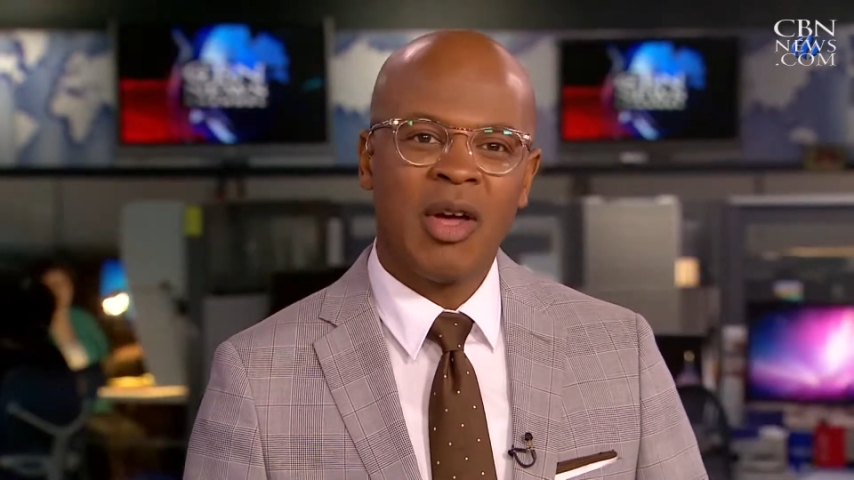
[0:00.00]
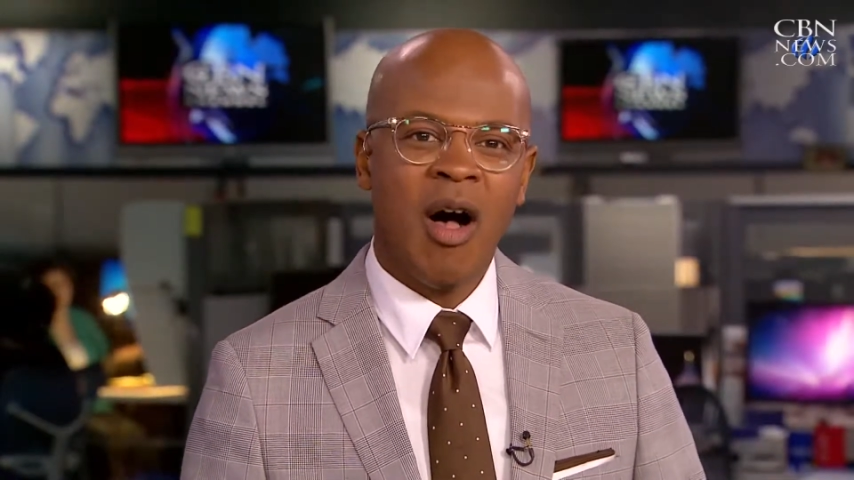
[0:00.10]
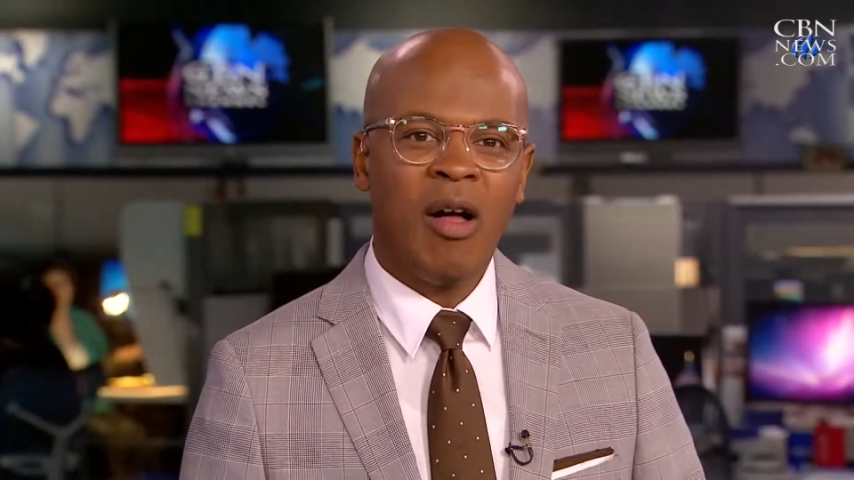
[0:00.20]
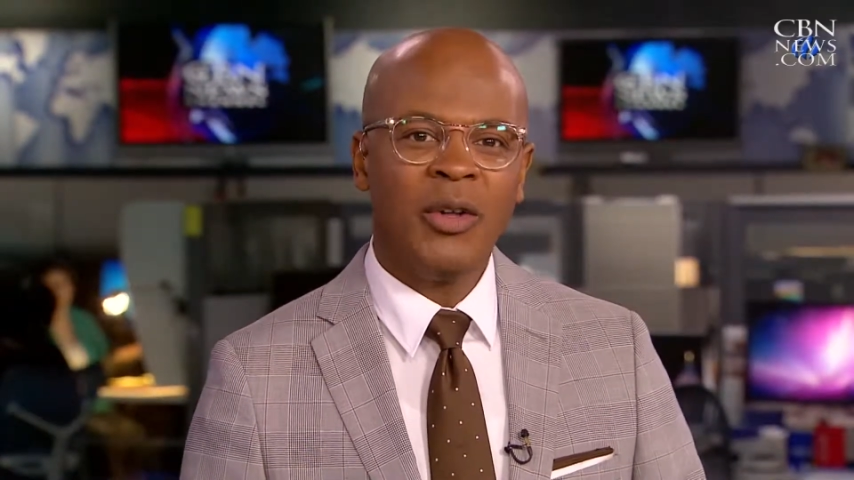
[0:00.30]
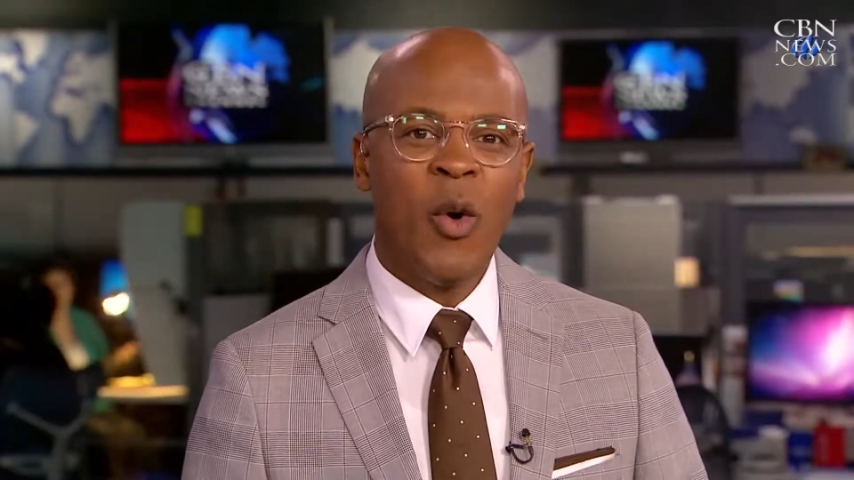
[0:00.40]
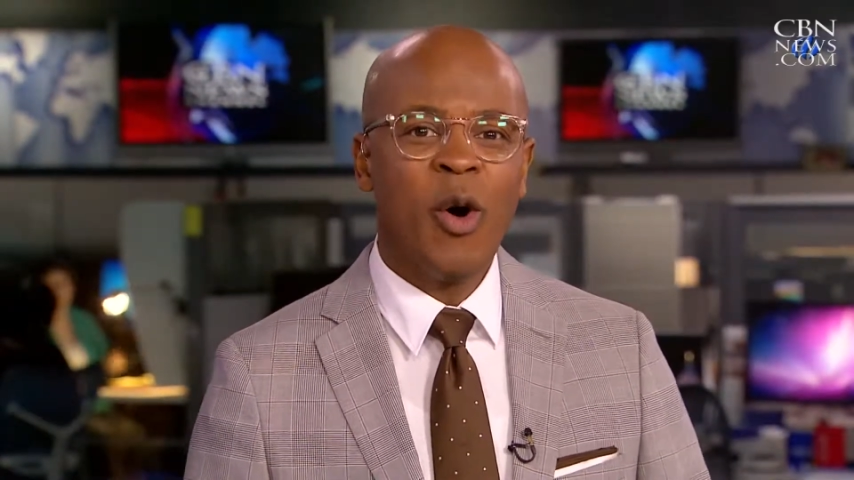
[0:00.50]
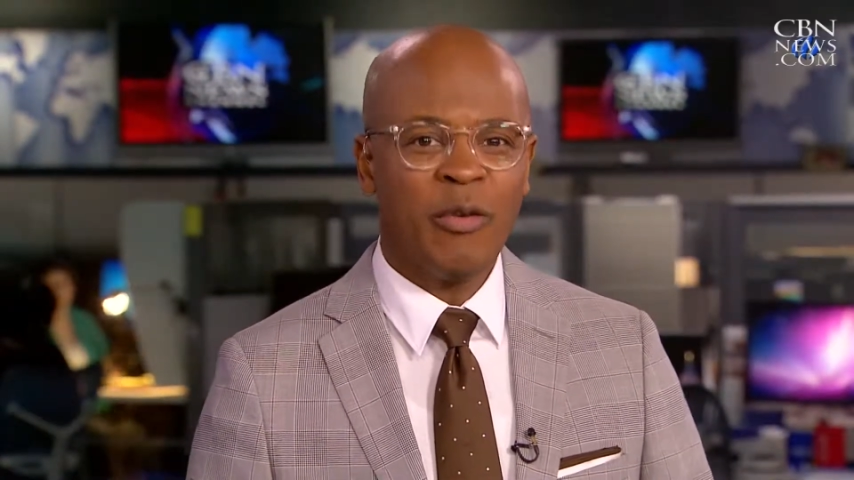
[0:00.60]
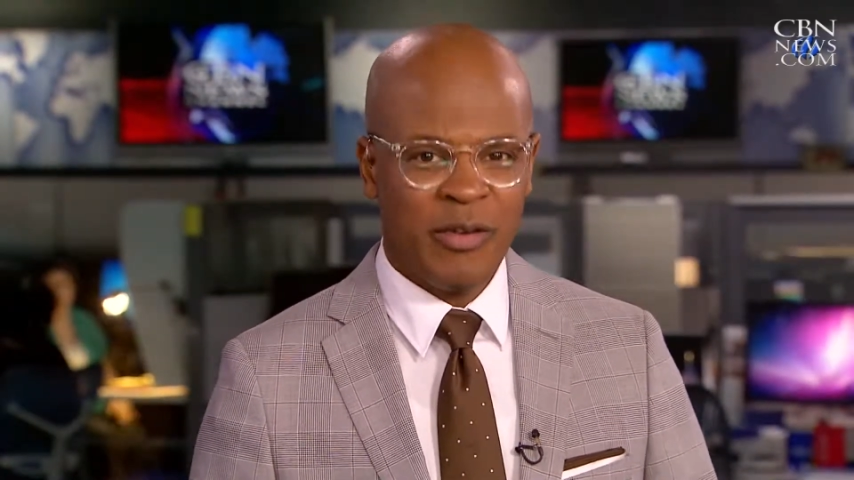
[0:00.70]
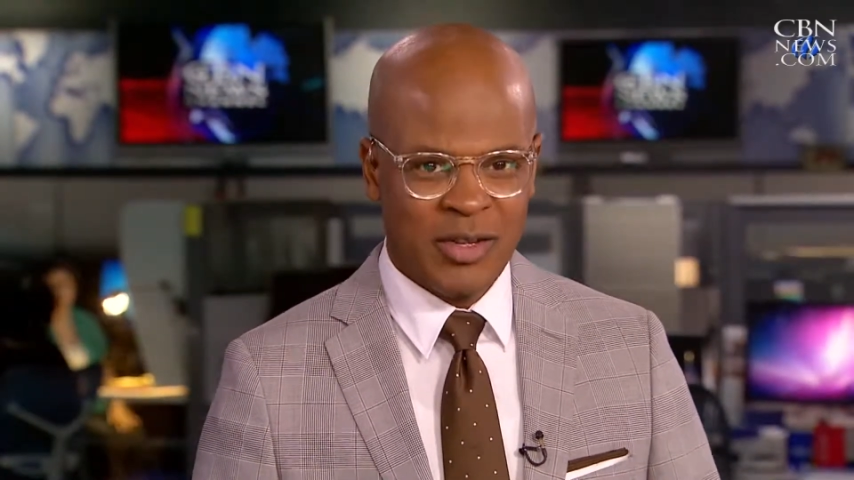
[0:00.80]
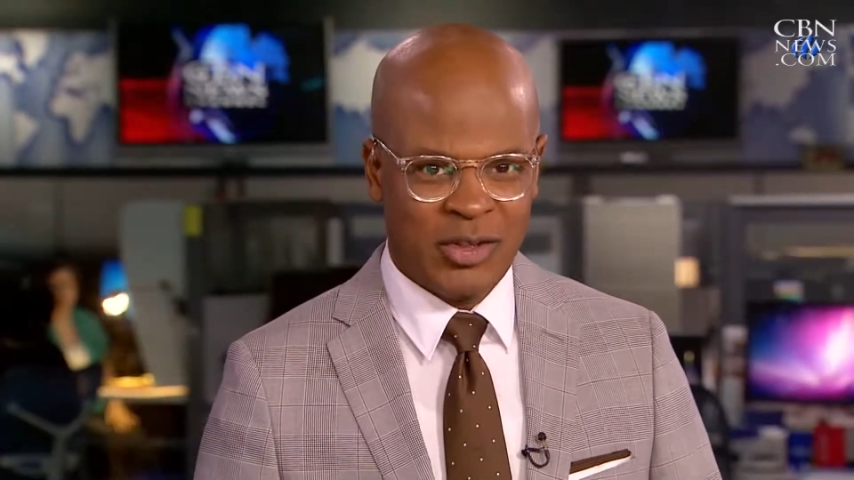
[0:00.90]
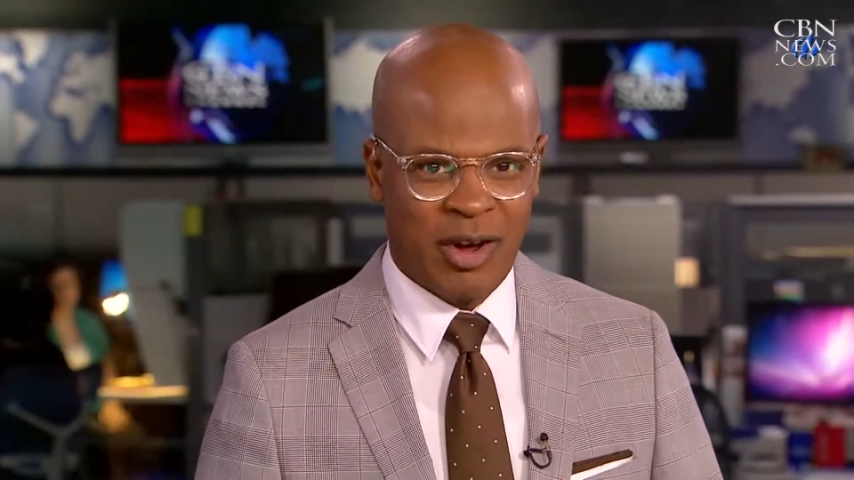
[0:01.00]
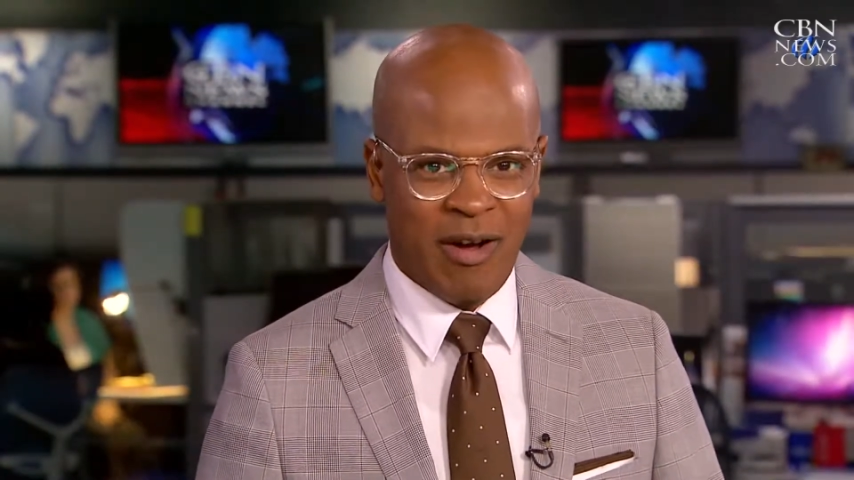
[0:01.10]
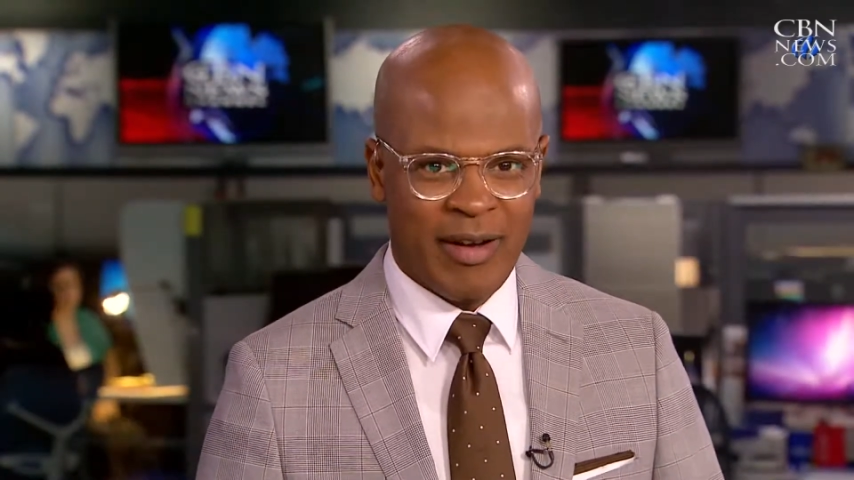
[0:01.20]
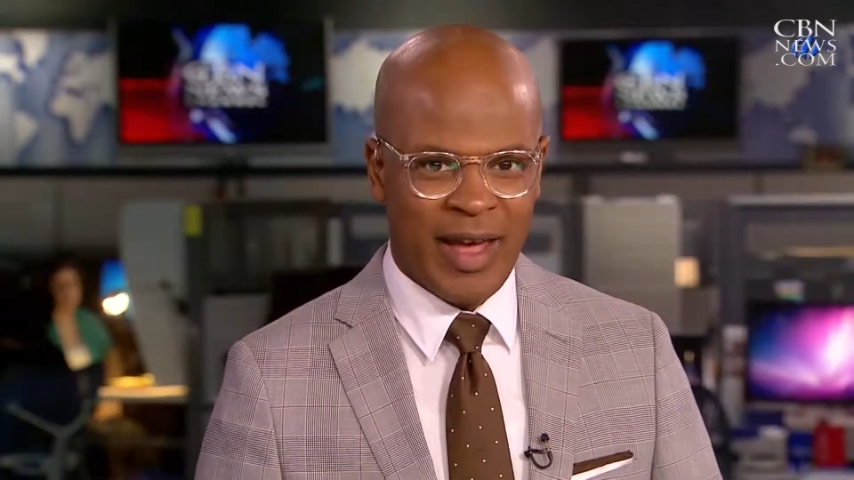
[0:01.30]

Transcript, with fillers: called Orphan Song,